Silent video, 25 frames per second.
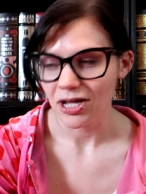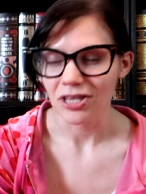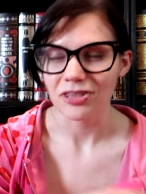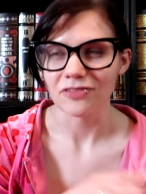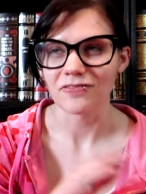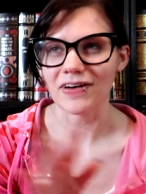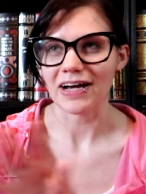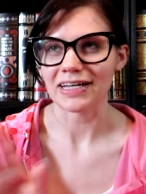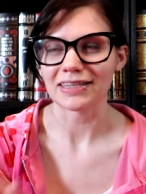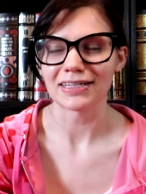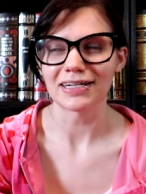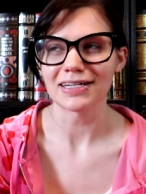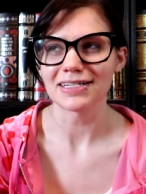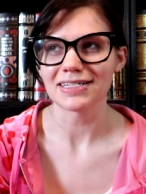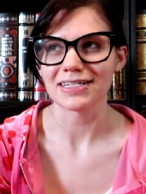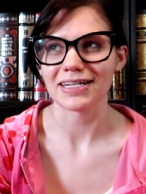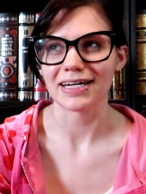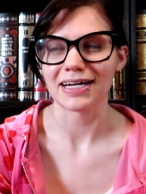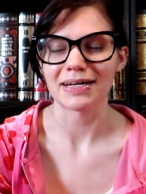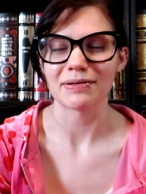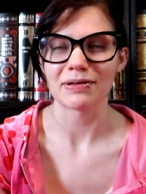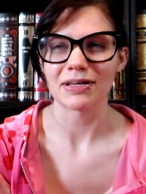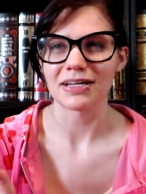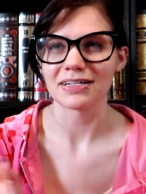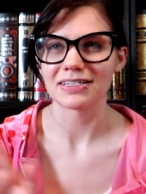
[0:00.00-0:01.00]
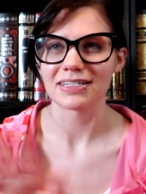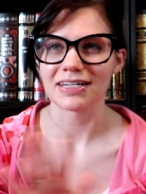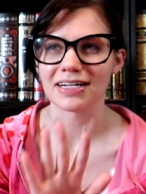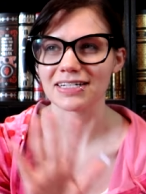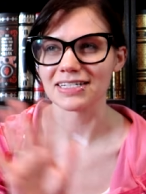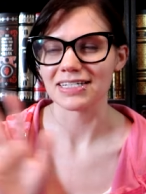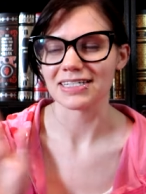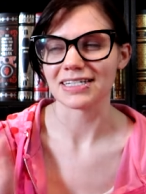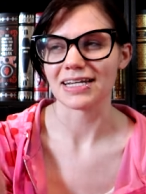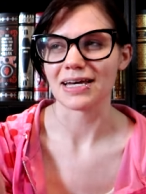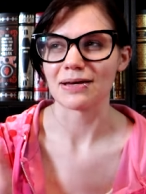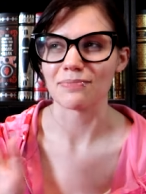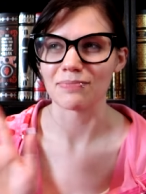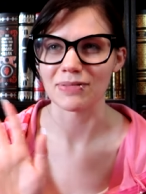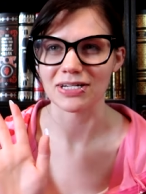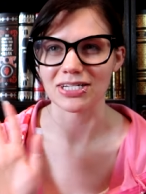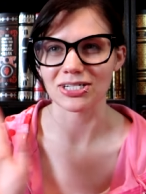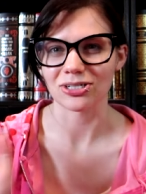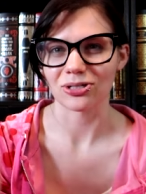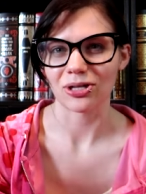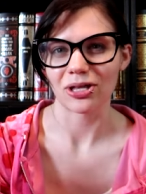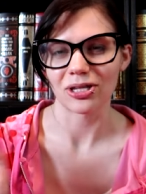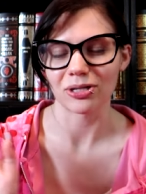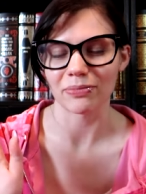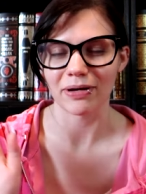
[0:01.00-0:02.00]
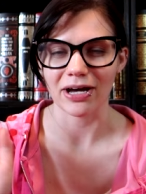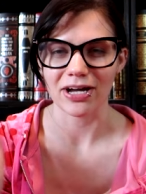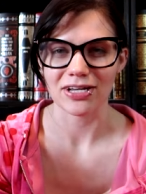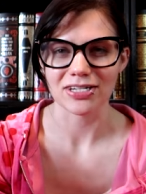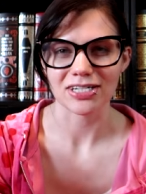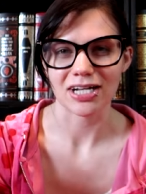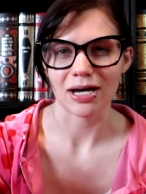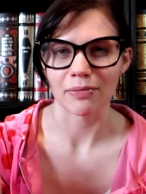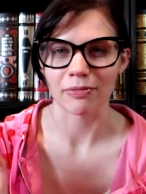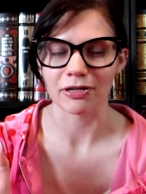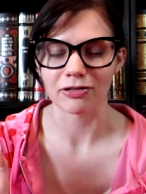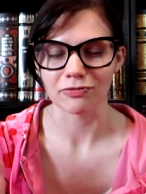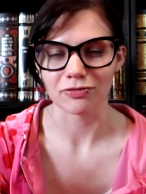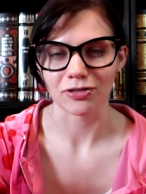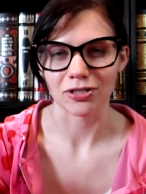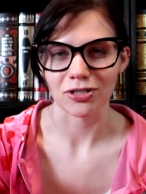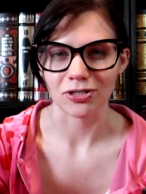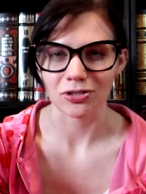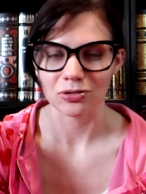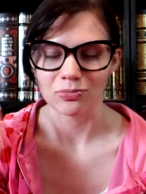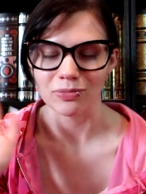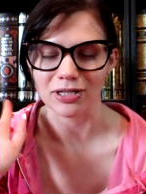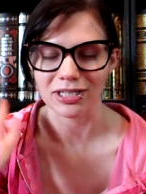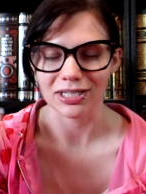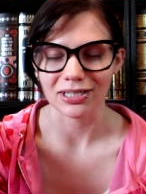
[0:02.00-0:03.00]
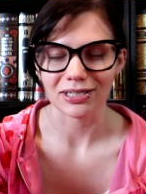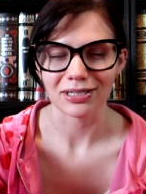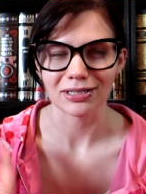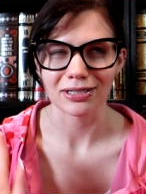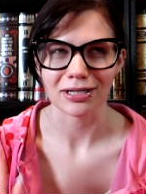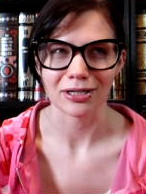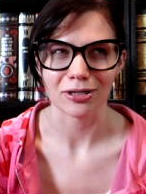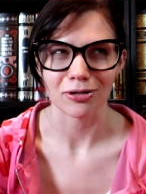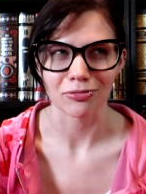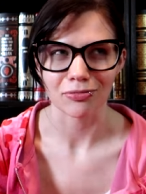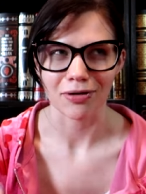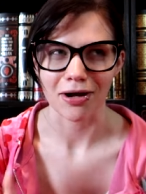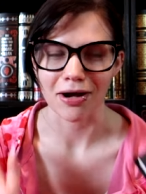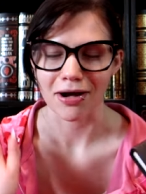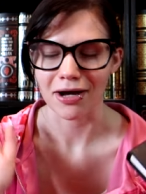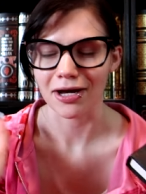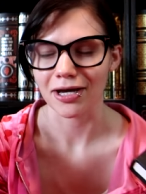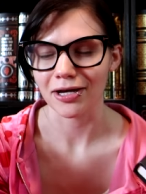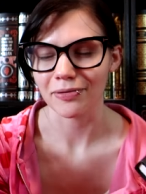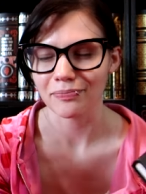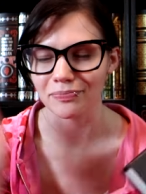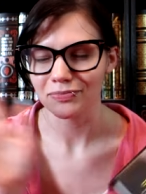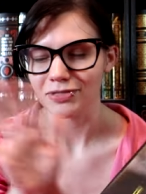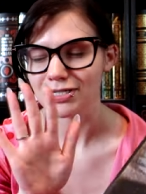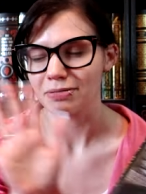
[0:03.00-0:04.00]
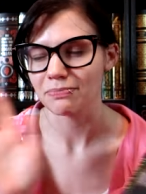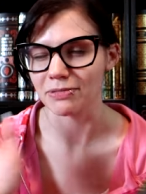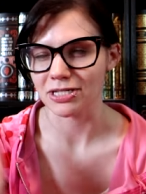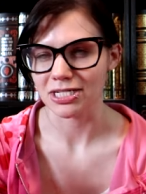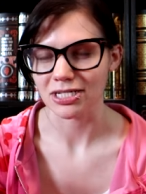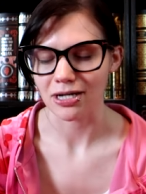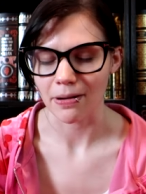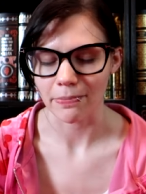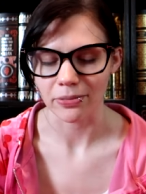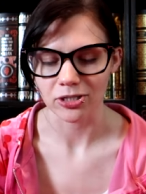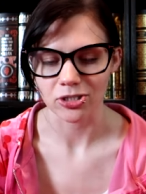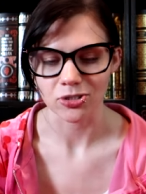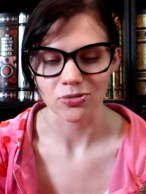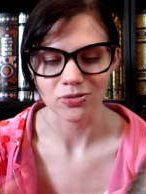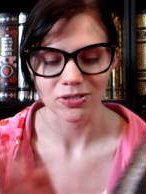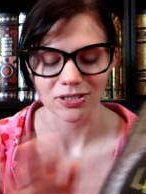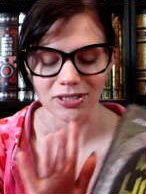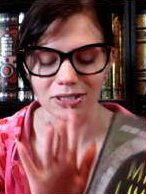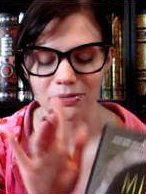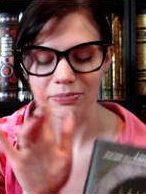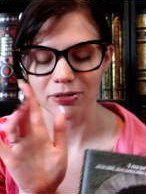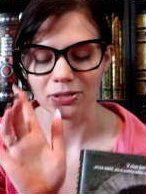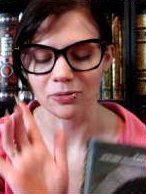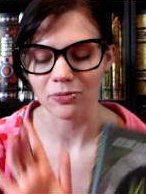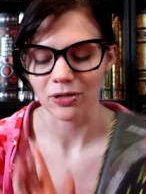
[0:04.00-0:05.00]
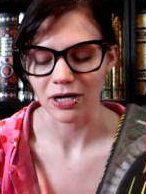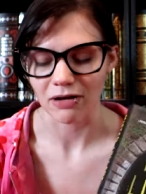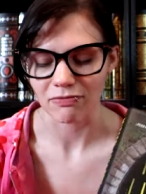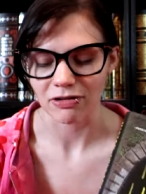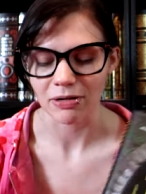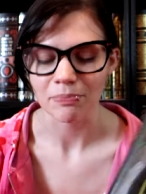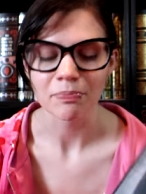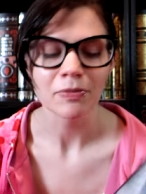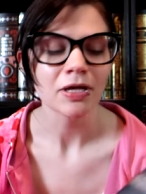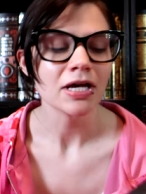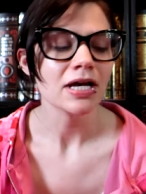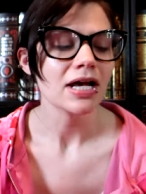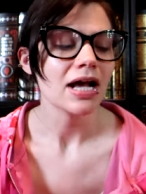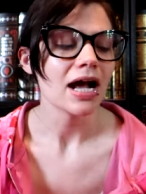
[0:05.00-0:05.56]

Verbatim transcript: The fact that it, say, it doesn't say Mr. Lullaby is coming for you, making it like a rhyme, the missed opportunity, but whatever.